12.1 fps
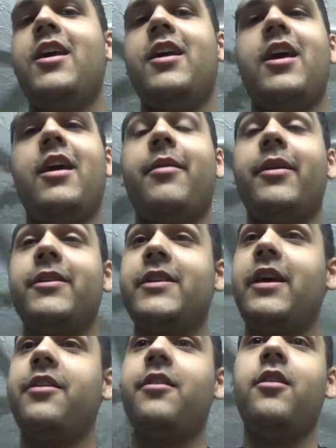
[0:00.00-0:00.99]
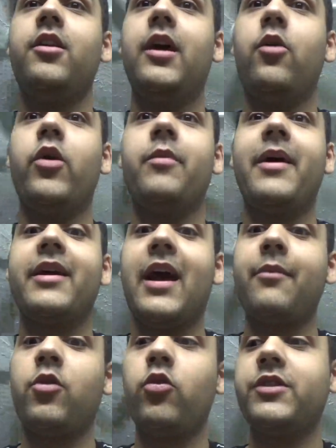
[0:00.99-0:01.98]
Yeah, because I thought that where my
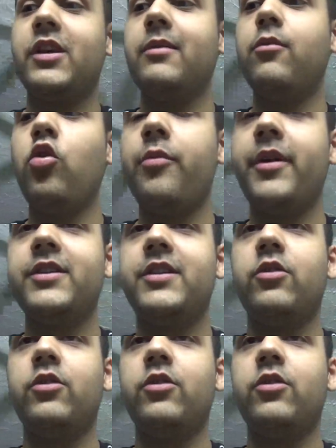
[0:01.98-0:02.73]
camera was at the moment,